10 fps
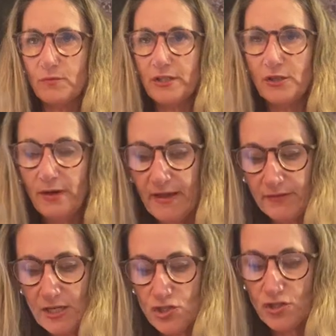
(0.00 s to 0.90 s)
When you have
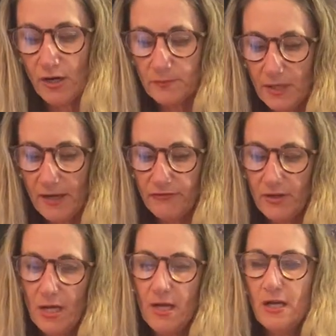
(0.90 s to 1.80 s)
a sharp knife,
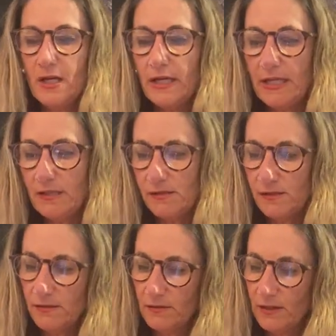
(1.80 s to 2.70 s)
it
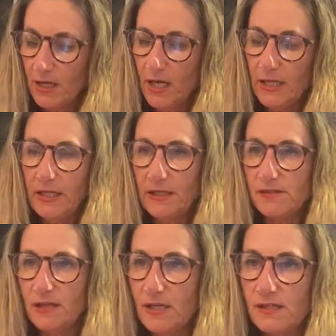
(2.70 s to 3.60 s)
is the cutting
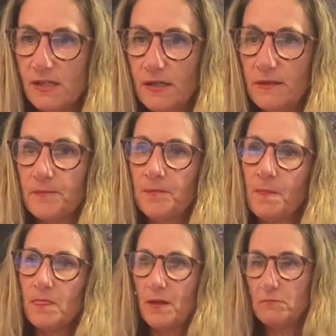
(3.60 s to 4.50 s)
is easy.
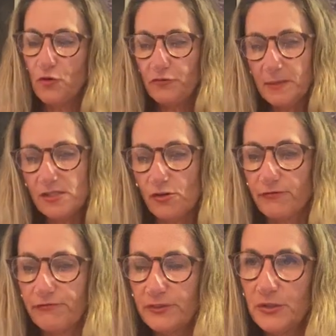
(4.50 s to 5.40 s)
The movements are
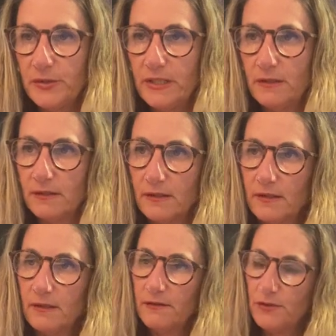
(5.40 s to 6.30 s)
fluid.
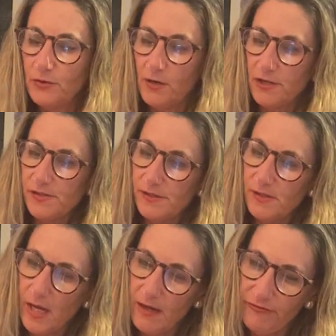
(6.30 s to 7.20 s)
You are
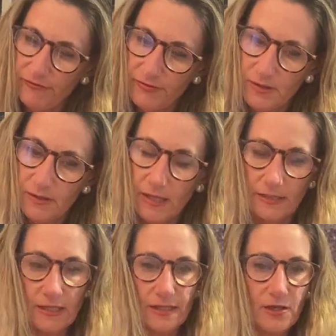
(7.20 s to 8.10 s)
safe. I,
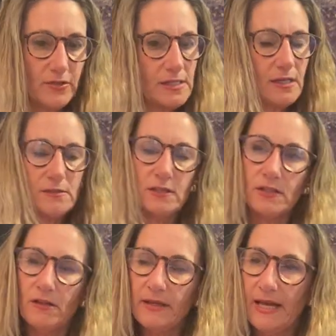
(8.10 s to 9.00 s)
I know it sounds a
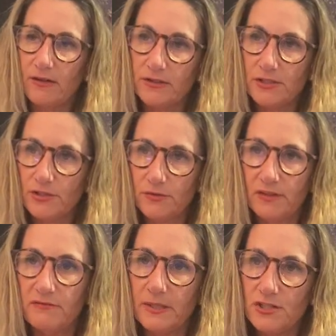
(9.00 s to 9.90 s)
little
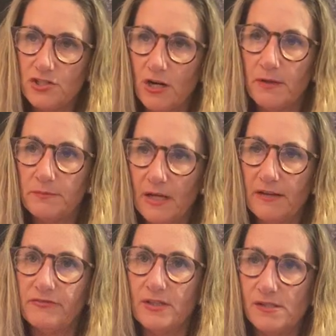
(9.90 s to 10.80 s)
counterintuitive, but a sharp
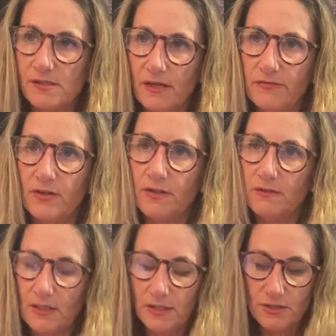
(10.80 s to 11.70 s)
knife is safer
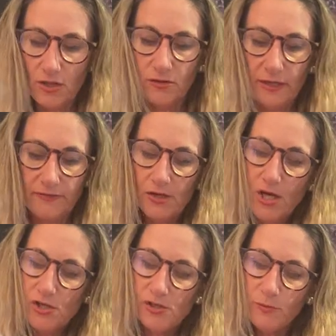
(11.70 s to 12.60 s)
than a dull knife.
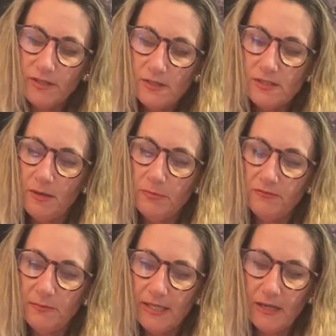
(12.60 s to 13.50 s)
So with the tip
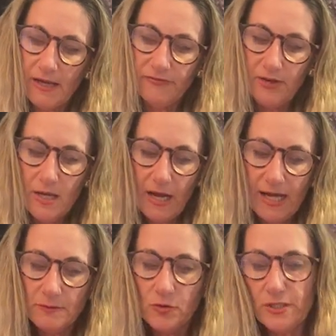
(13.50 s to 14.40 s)
of my knife,
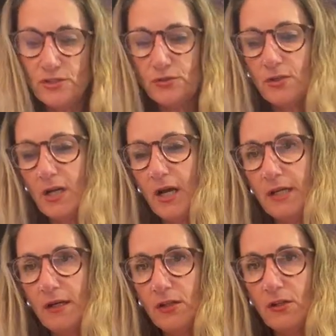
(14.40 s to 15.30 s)
I am going to
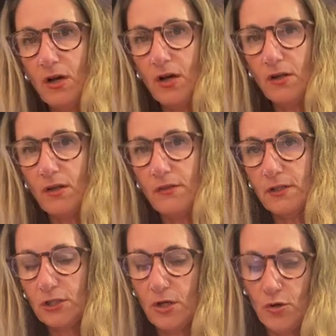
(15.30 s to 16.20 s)
cut along
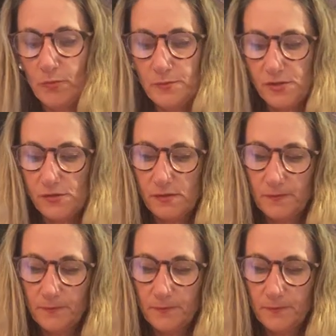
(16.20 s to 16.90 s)
the lobes.